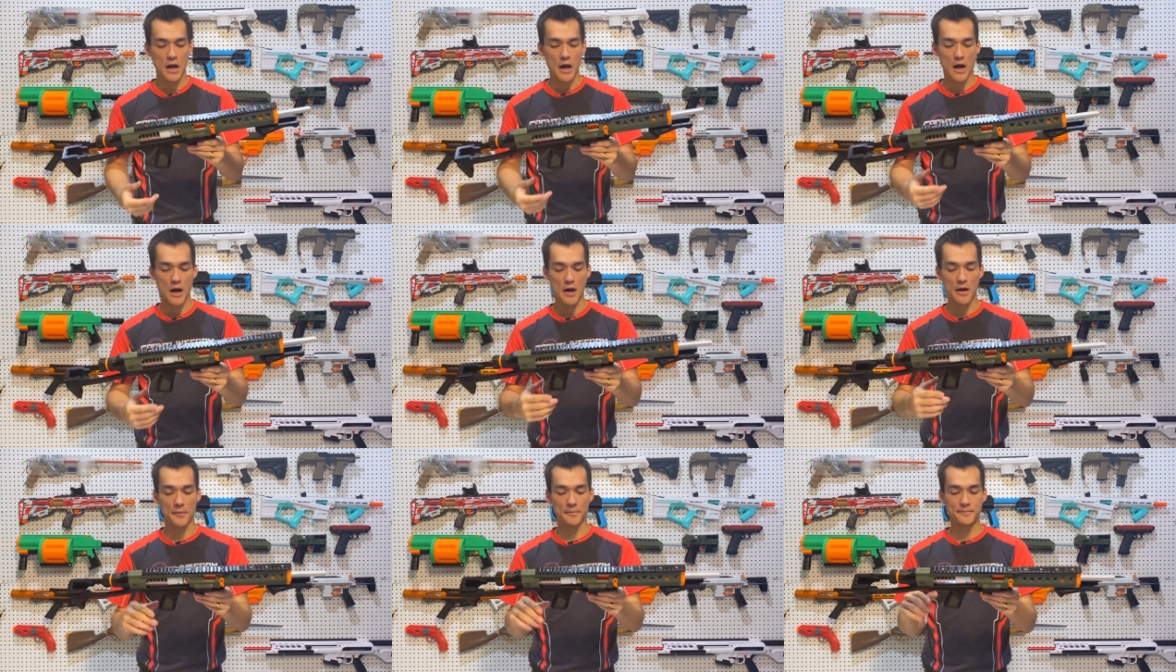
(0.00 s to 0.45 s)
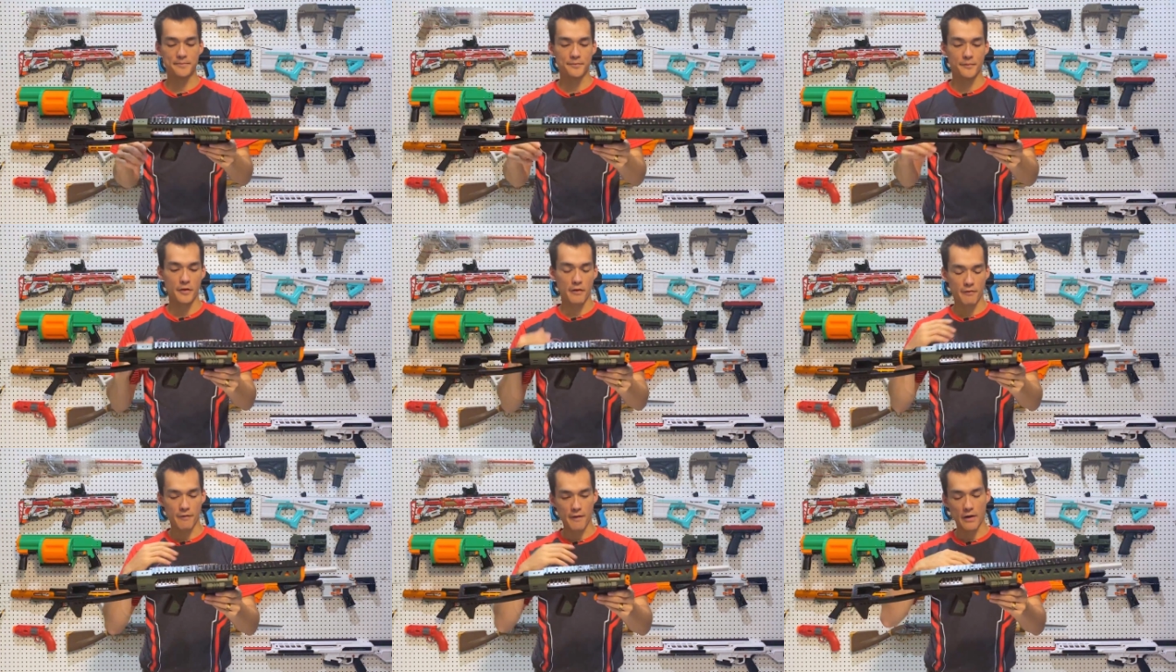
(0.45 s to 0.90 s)

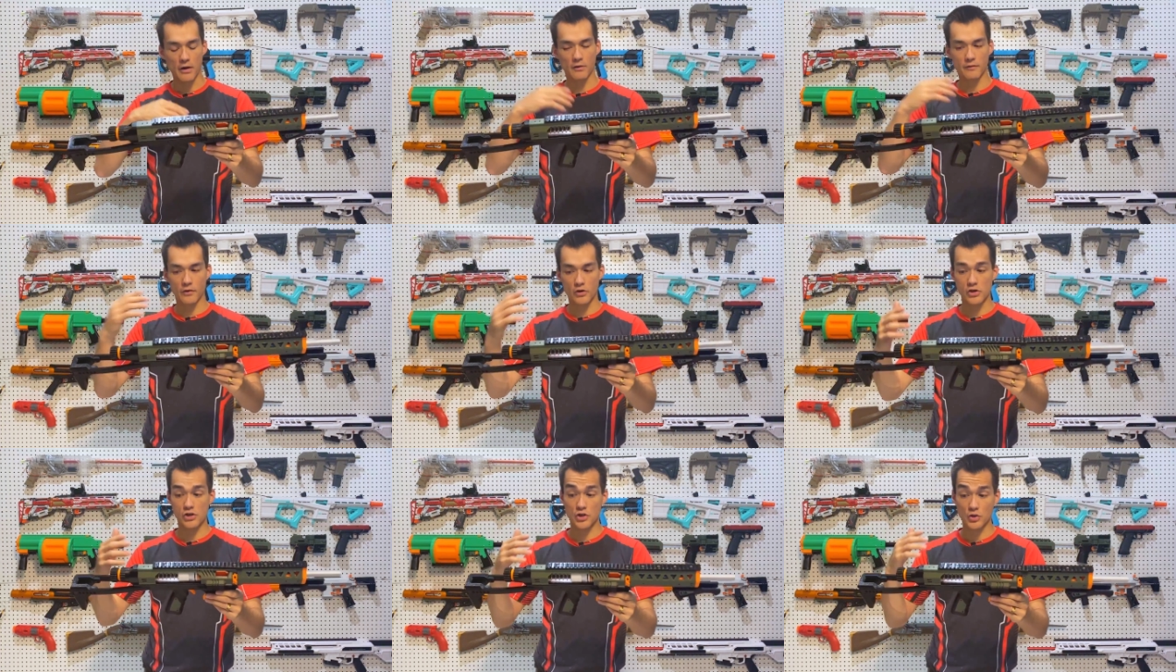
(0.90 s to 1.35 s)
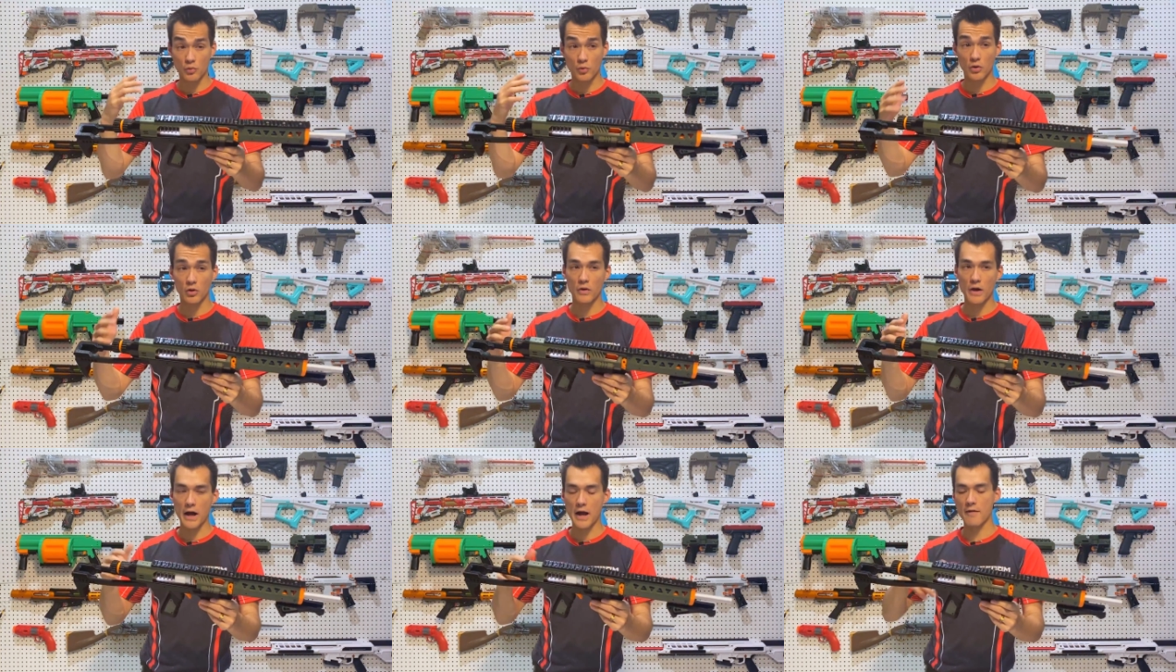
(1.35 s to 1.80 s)
The final version
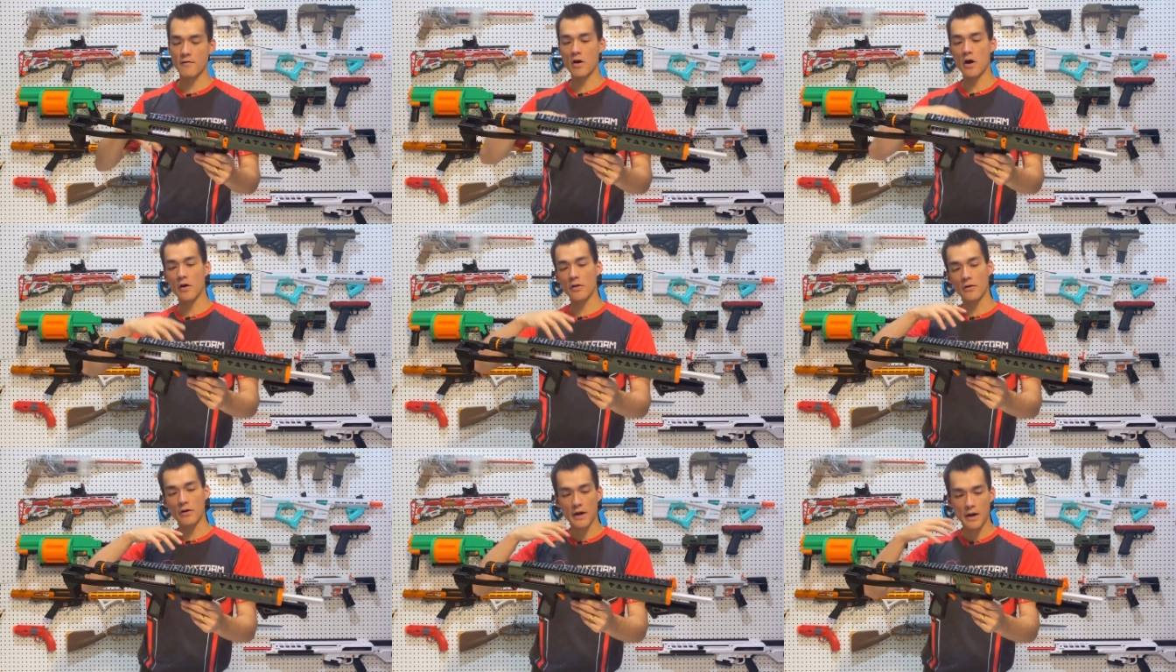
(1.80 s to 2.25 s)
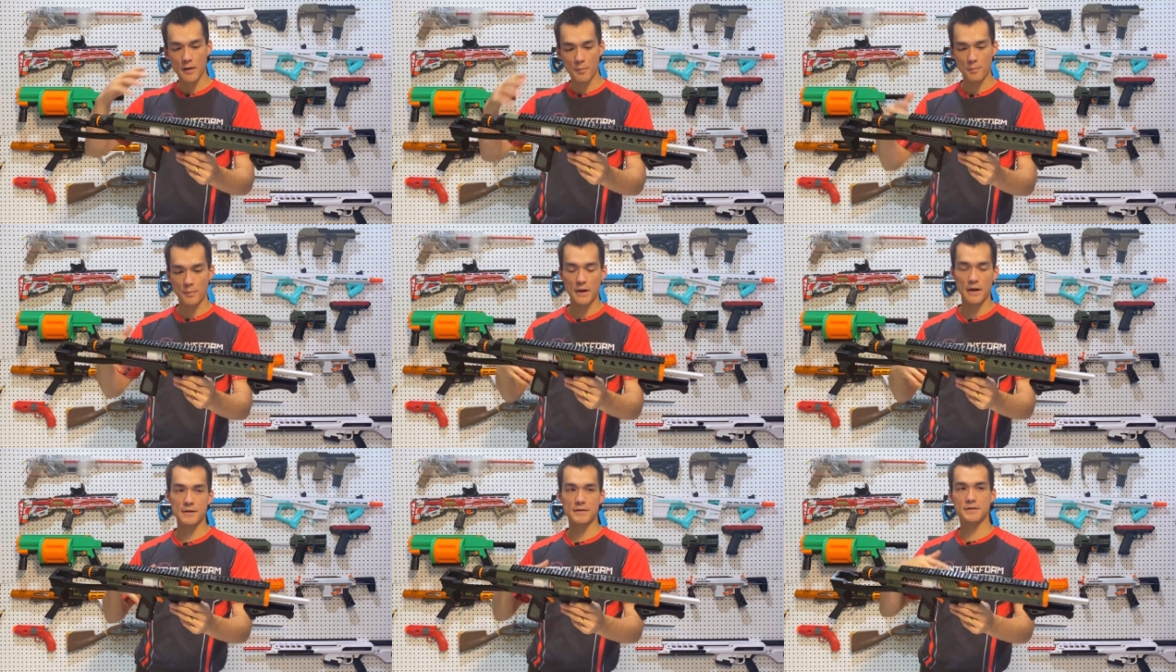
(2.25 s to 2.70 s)
will have other
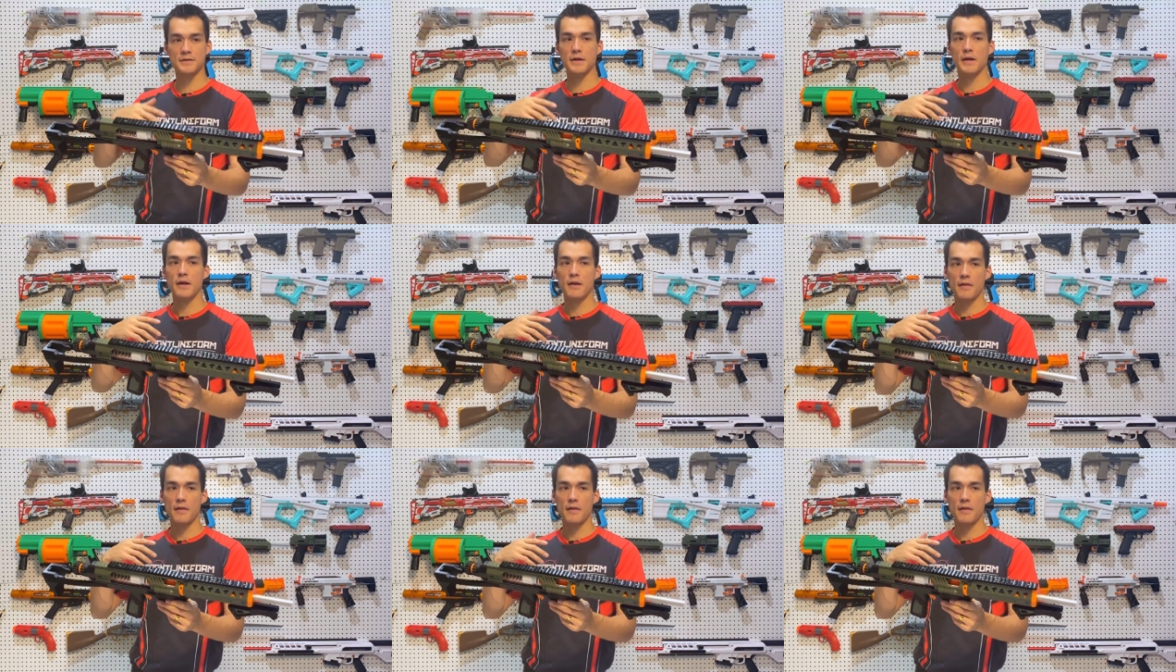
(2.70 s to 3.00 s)
updates